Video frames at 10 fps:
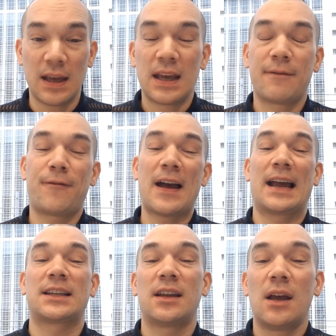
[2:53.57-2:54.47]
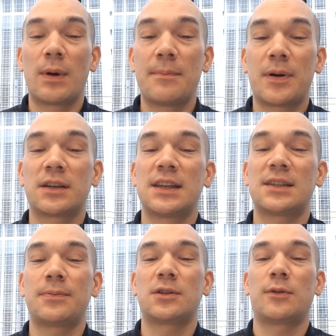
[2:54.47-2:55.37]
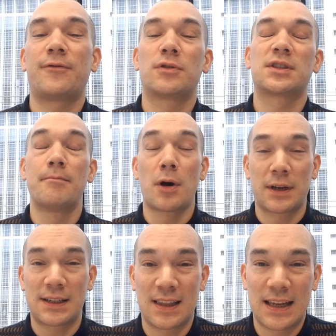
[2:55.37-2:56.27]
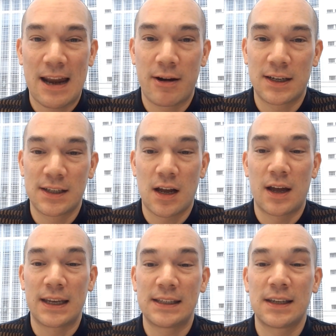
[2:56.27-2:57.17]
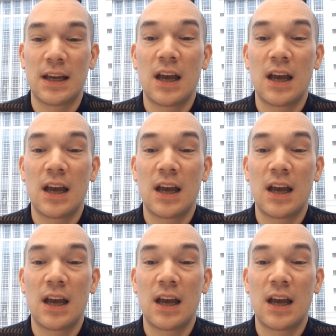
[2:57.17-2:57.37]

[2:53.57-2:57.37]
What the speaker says: In fact, when participants were forced to monitor the character's eyes,